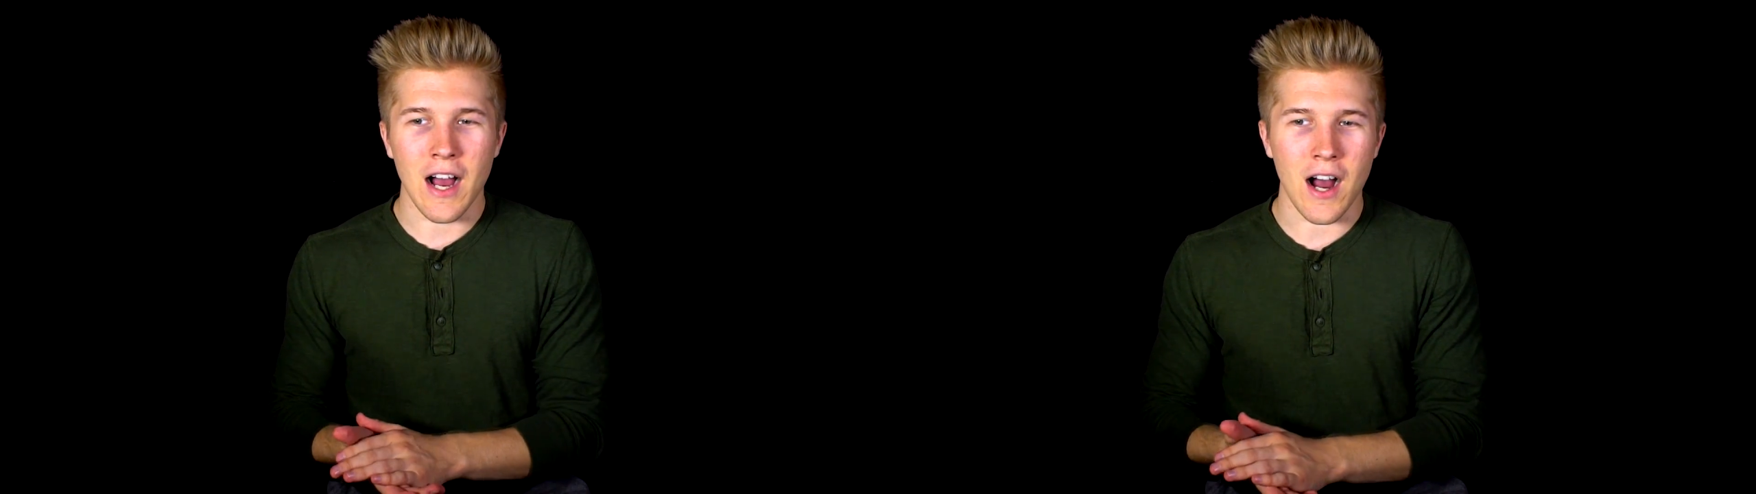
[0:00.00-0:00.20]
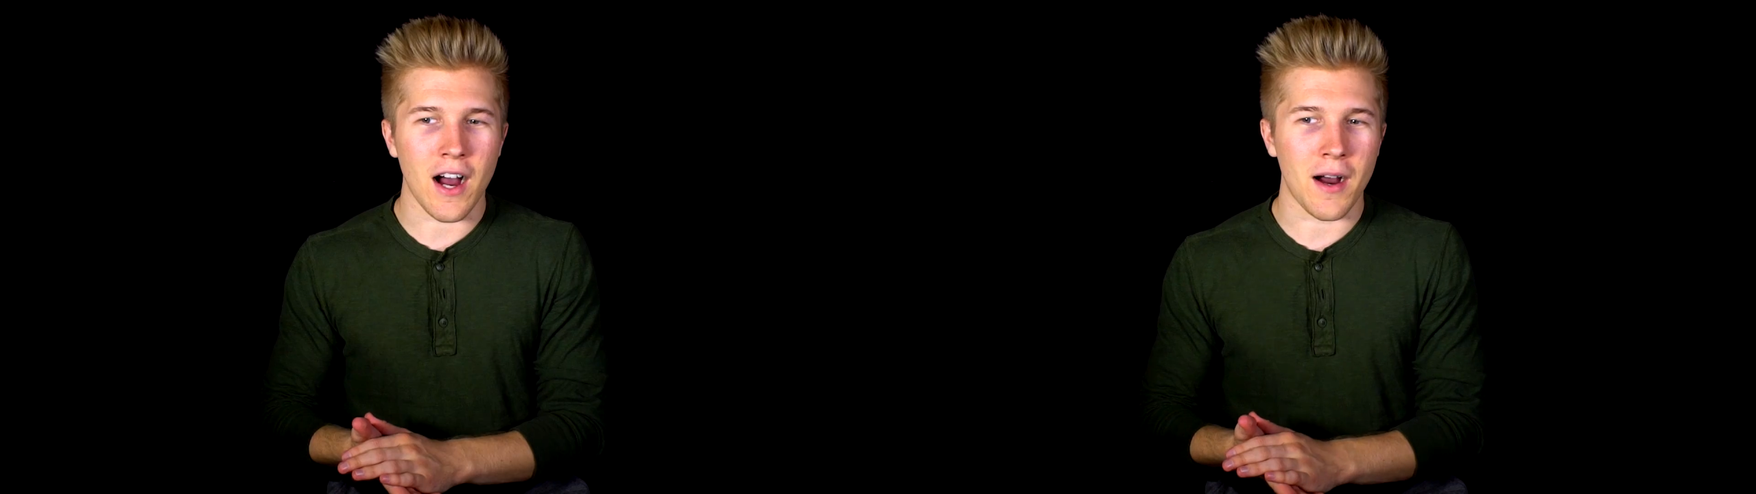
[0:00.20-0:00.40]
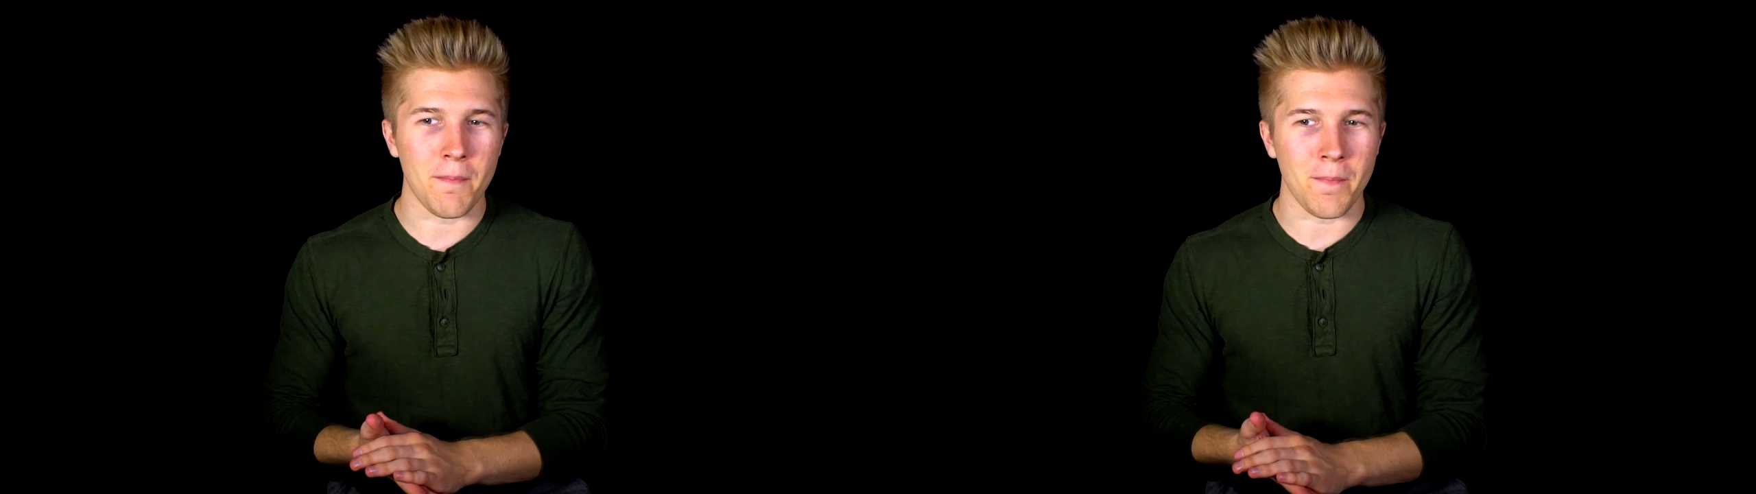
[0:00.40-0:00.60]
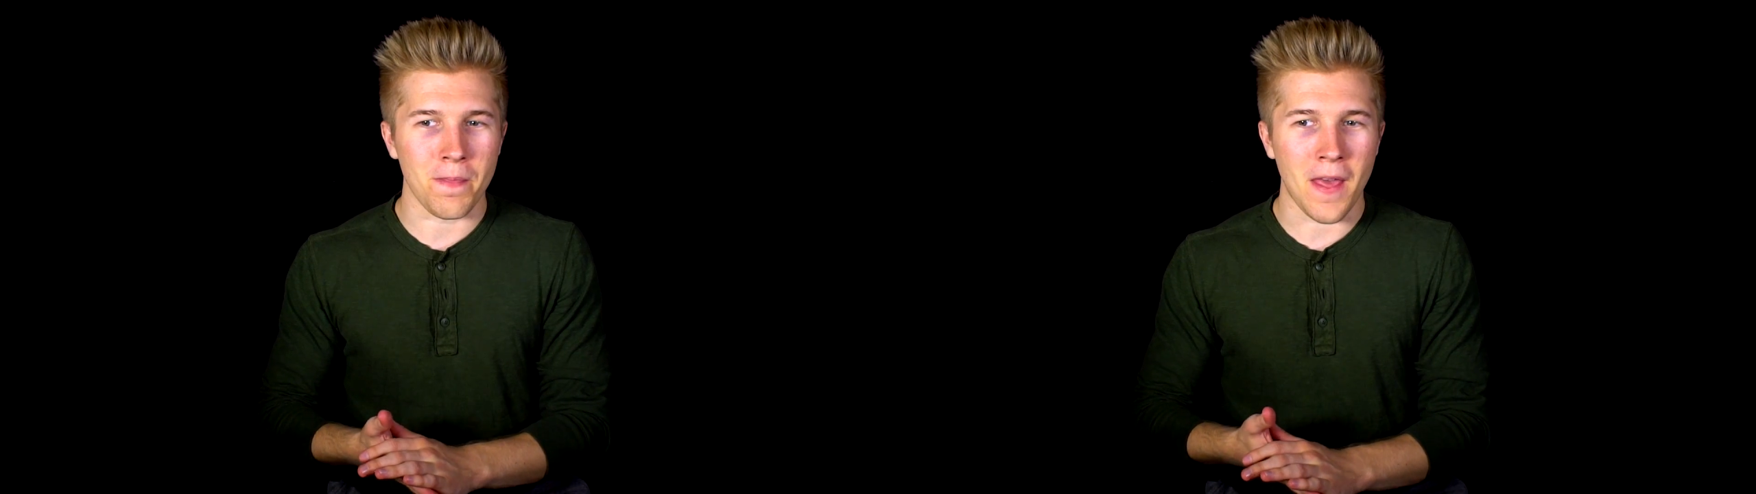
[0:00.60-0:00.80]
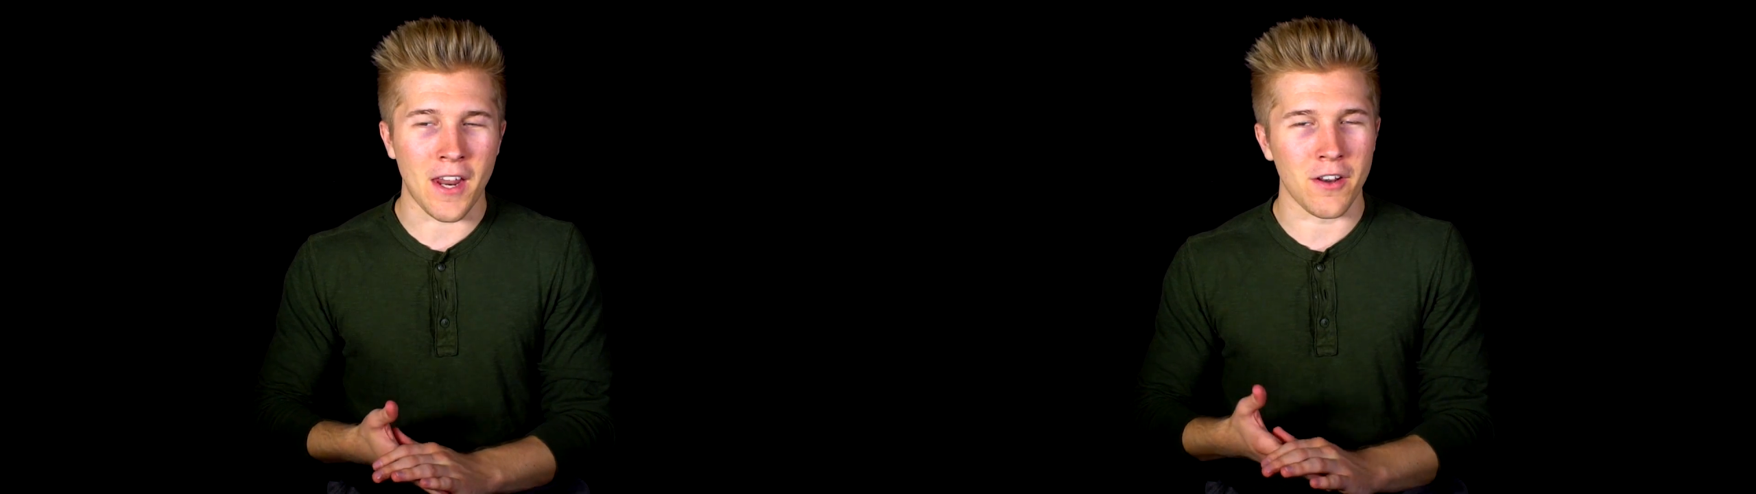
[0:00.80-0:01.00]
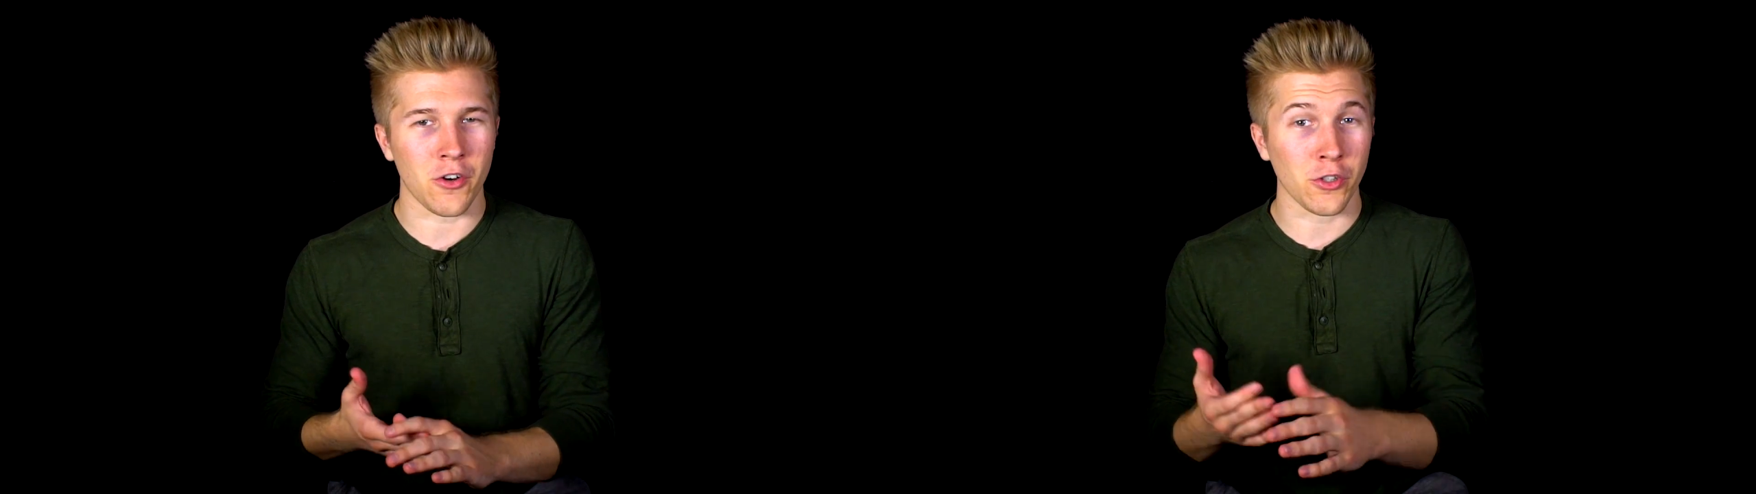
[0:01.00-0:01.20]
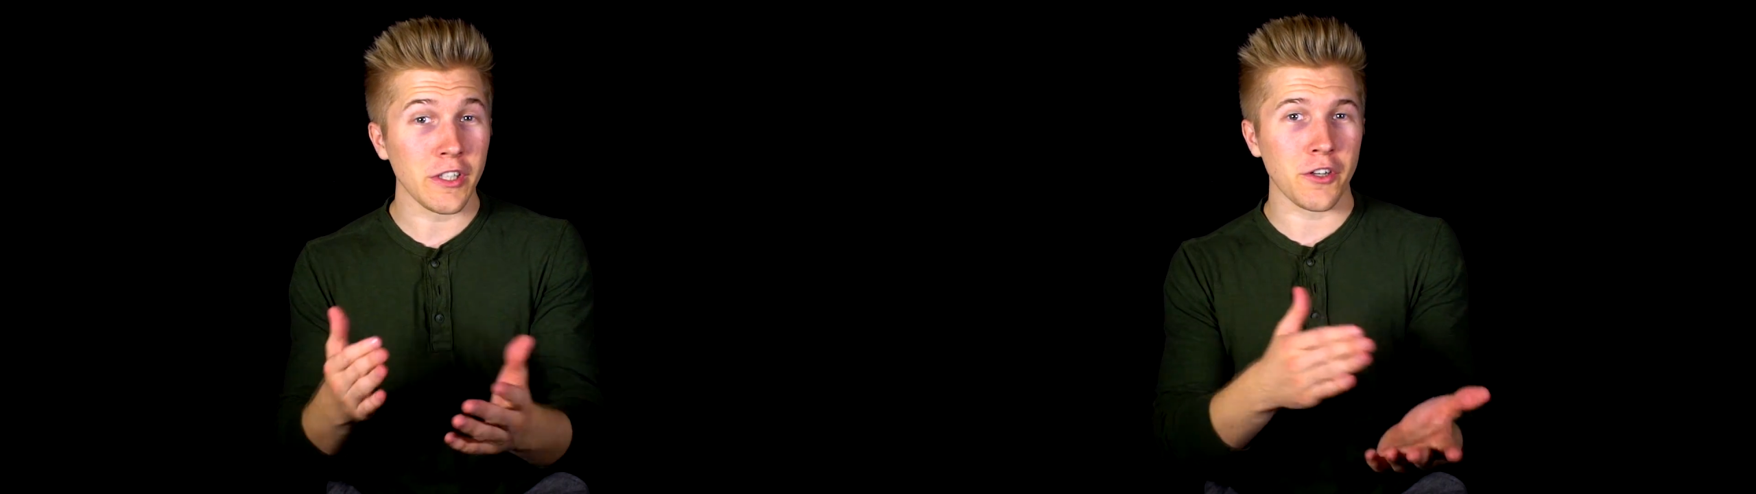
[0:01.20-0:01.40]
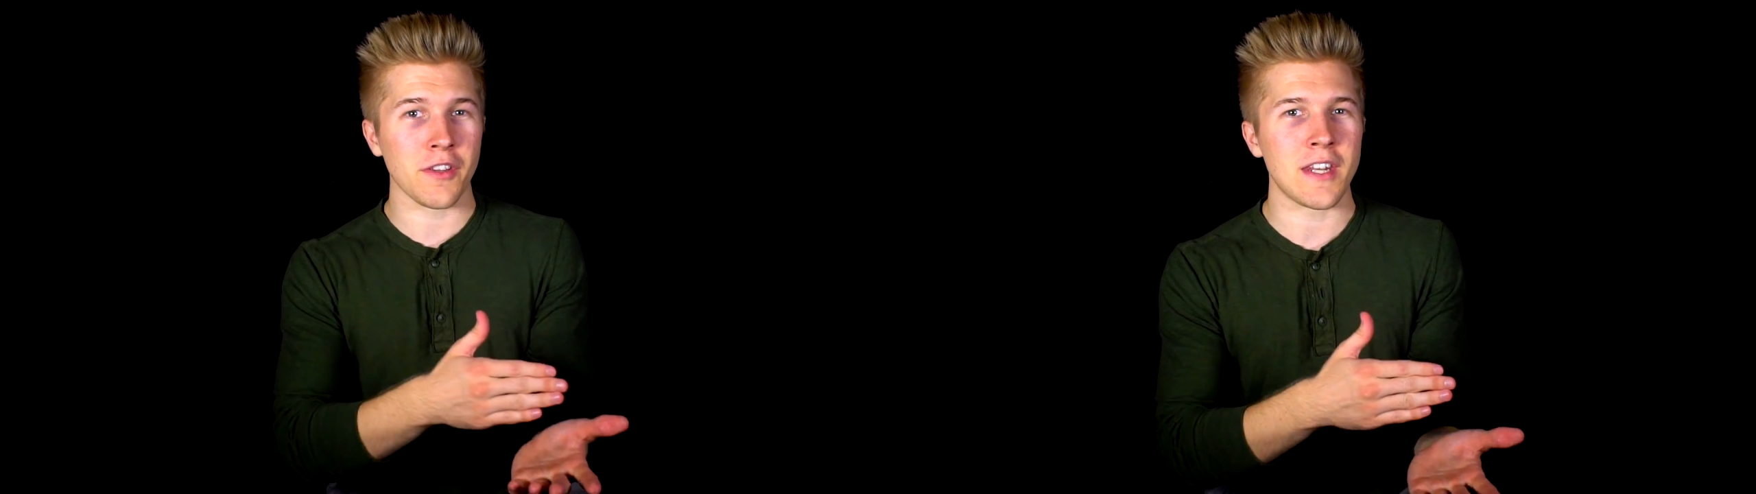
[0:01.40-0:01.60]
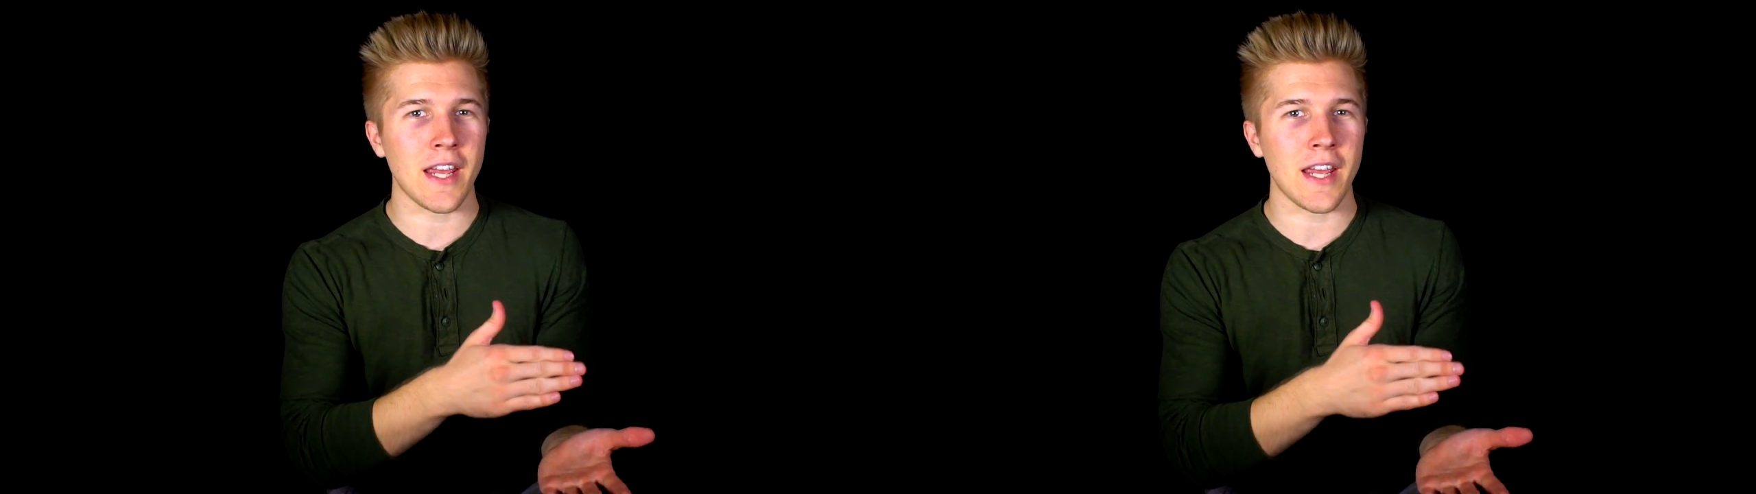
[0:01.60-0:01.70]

Um, and earlier in the